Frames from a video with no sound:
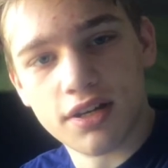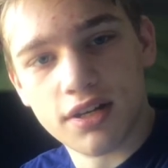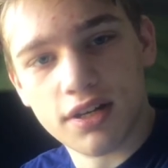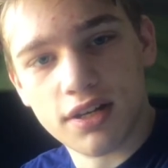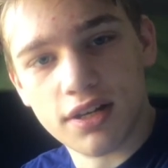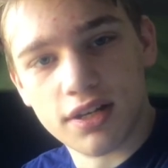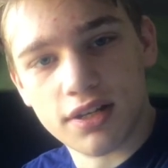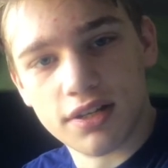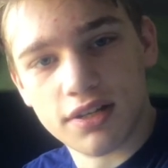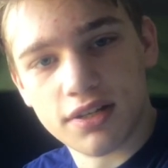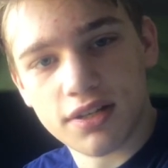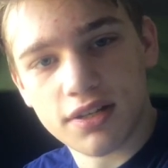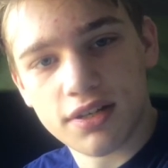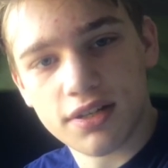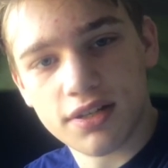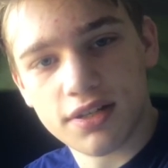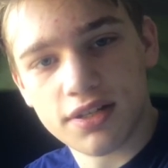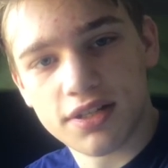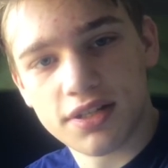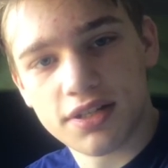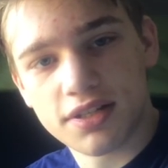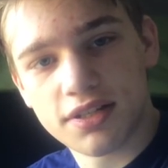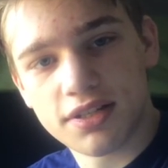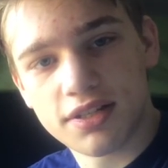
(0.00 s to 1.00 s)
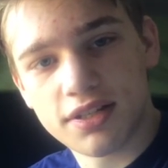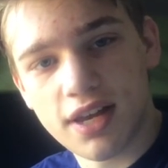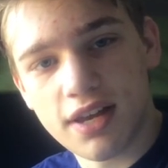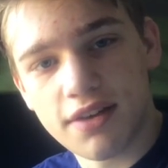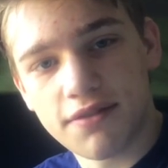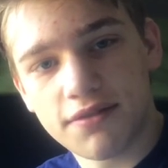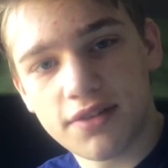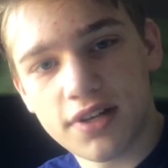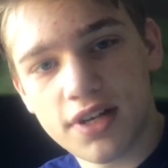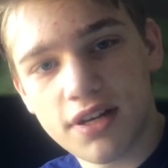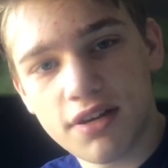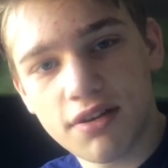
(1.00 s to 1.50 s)
it's
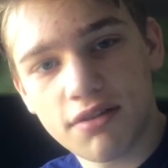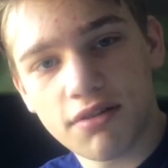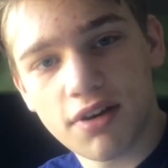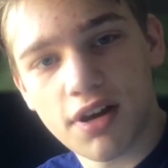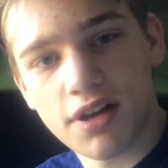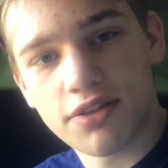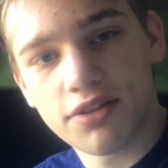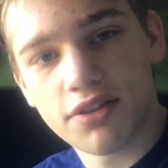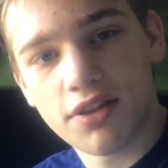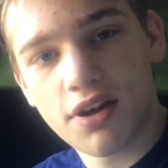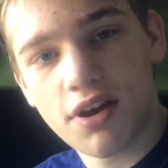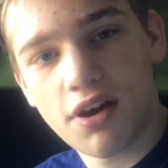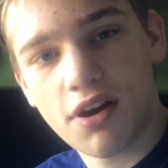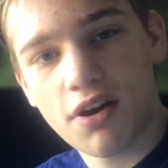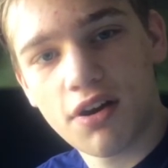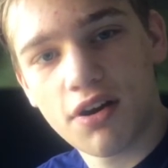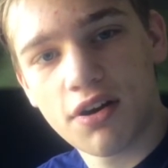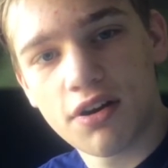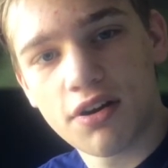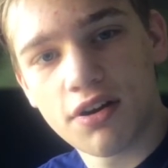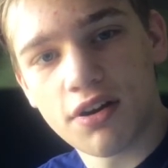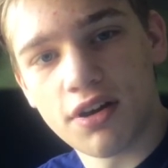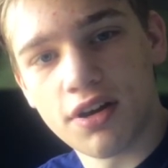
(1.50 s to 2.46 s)
safety right there.